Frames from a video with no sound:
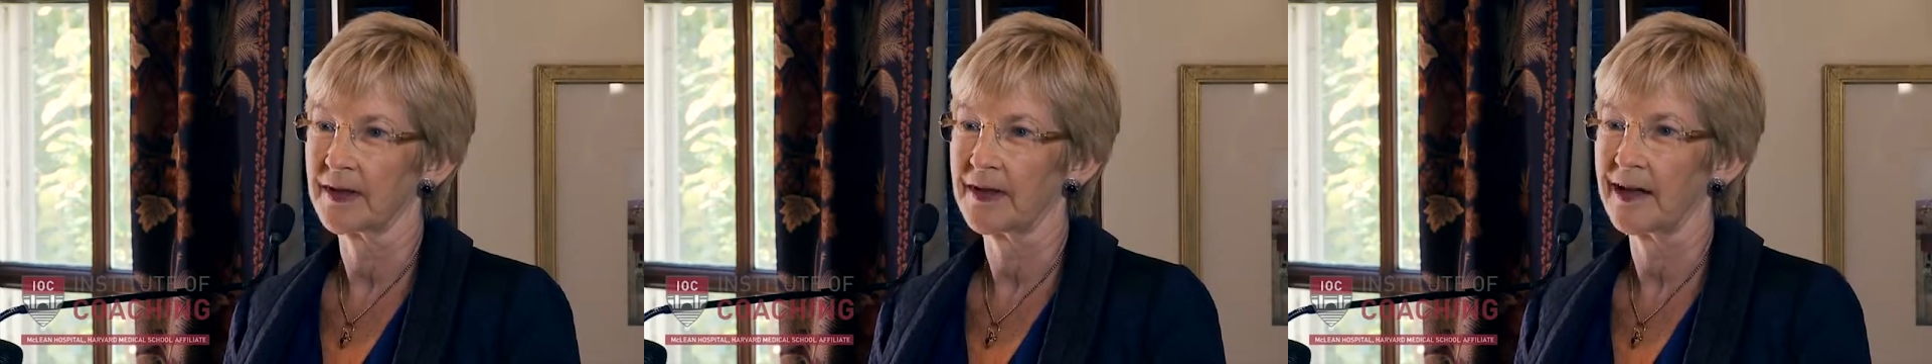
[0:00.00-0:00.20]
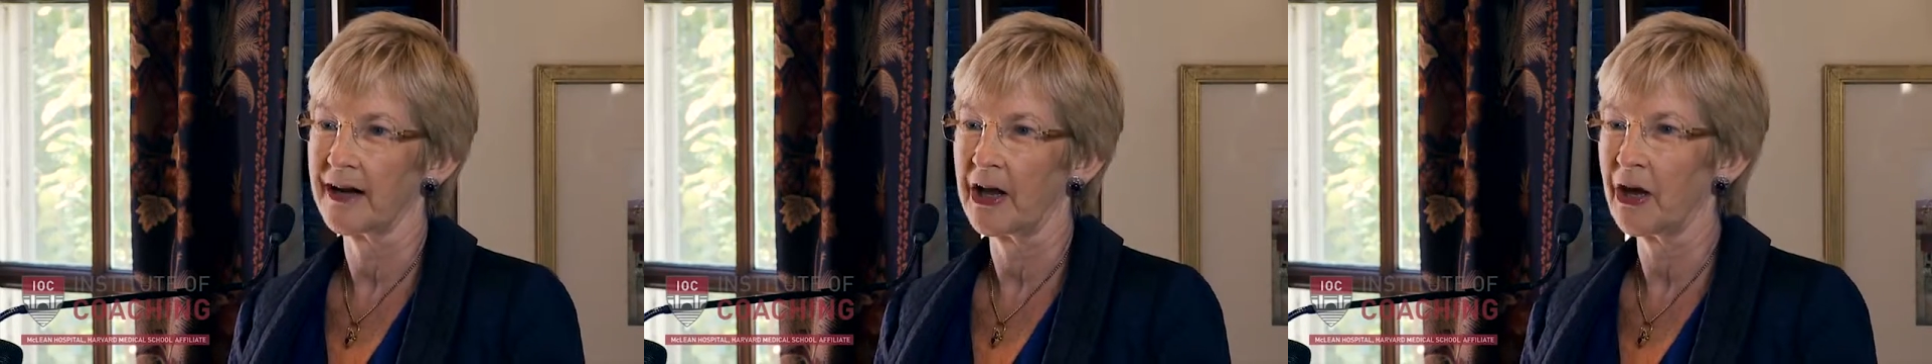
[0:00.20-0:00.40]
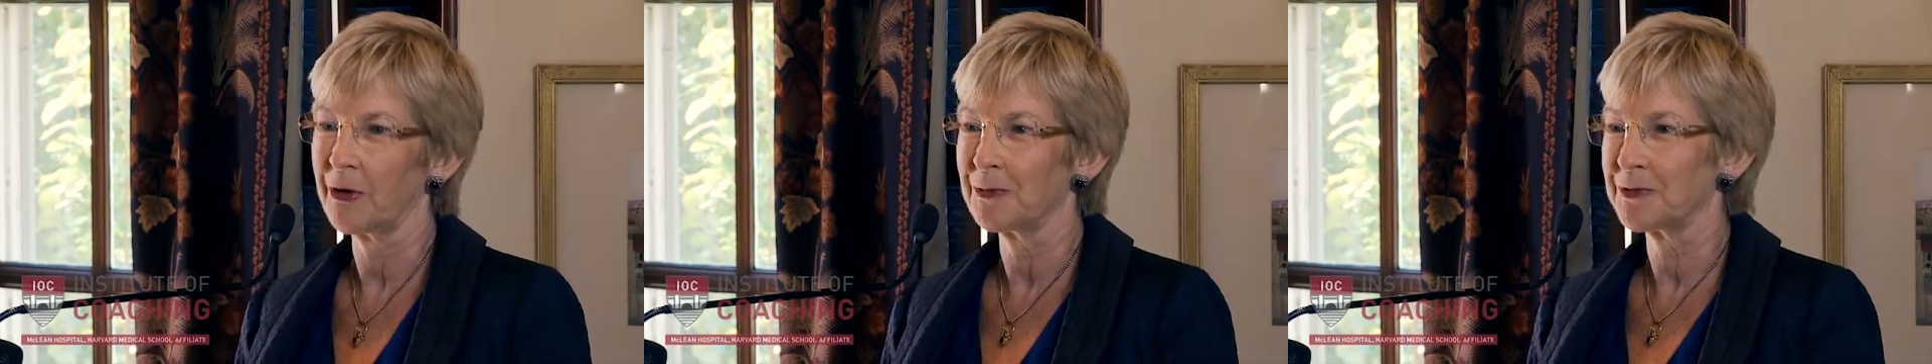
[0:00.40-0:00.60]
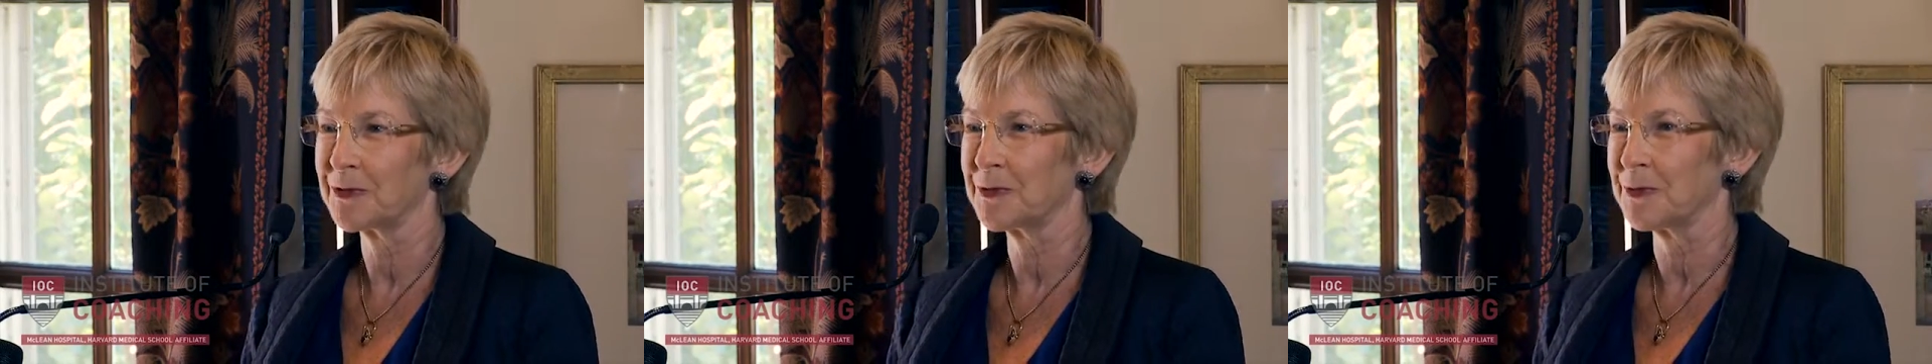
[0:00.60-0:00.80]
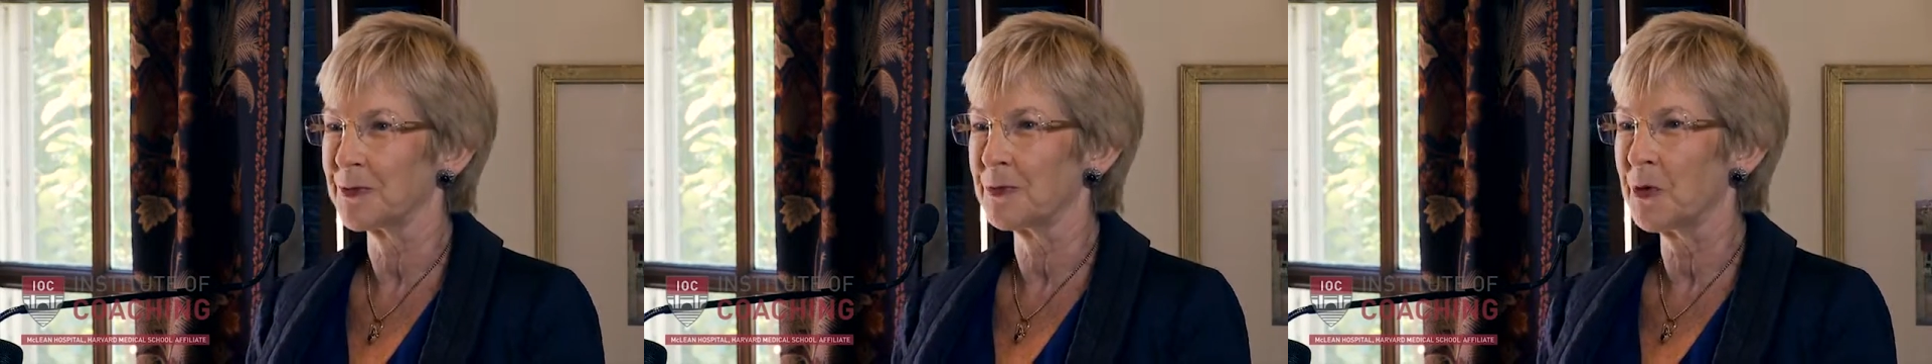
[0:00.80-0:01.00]
And I hope to
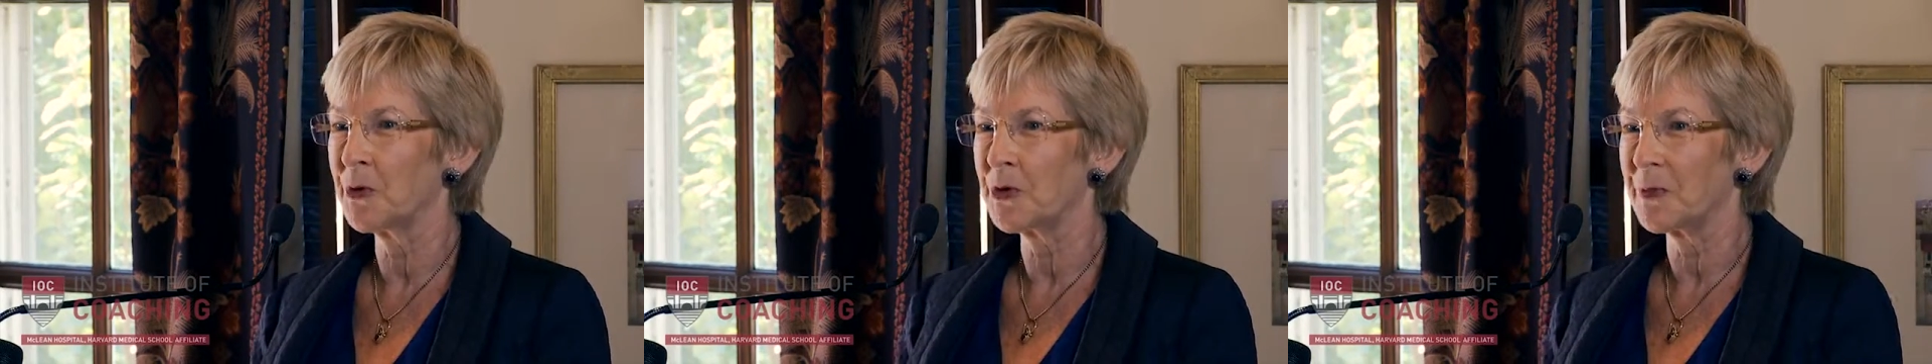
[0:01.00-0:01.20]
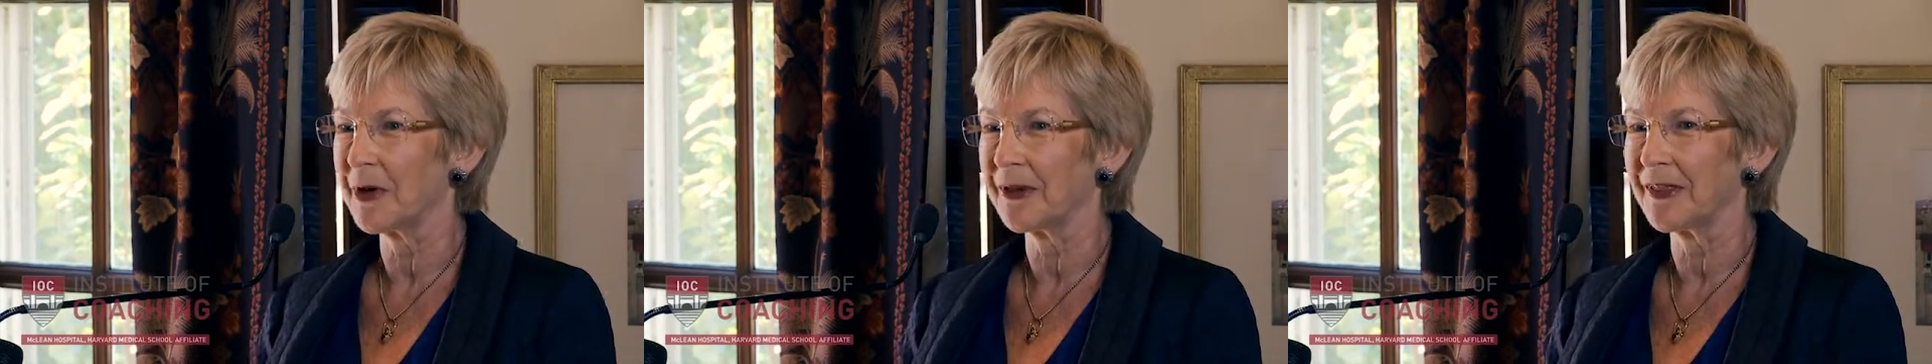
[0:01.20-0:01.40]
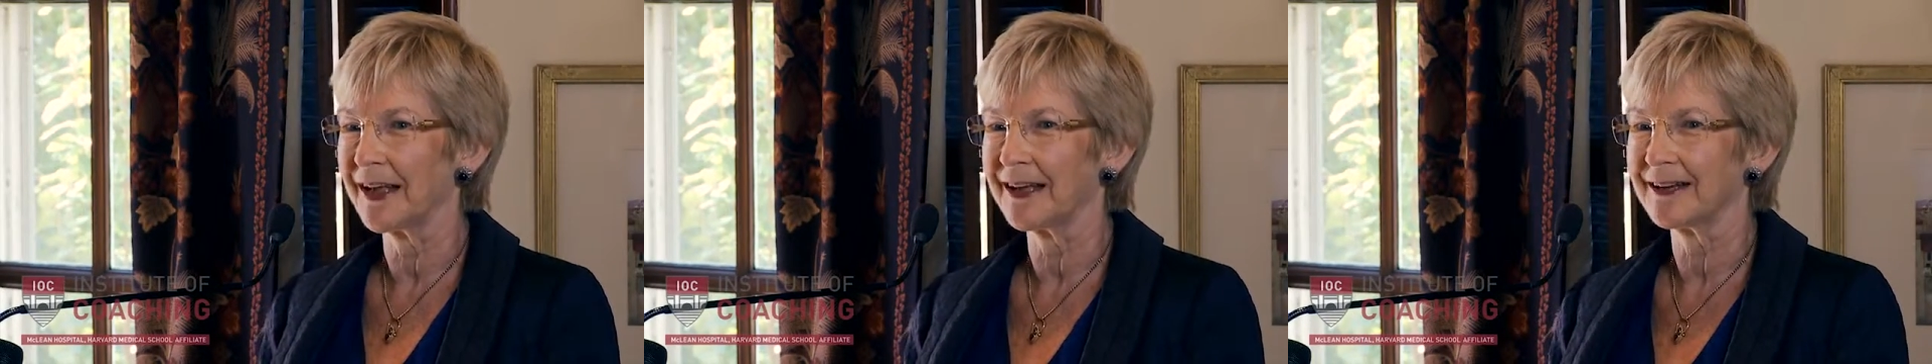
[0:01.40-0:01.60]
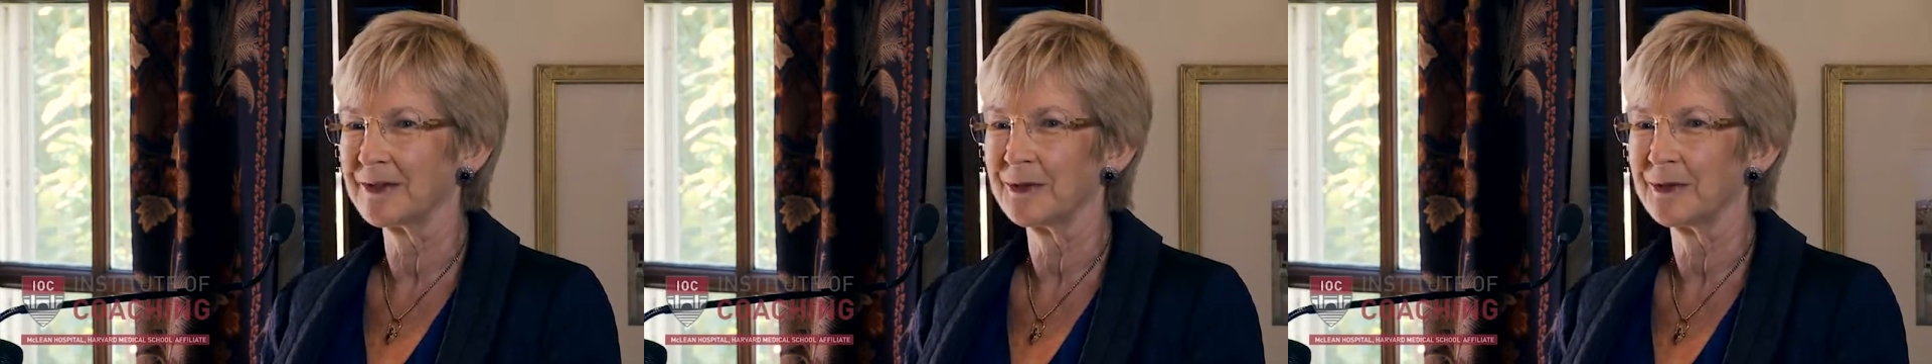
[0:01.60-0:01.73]
talk more about that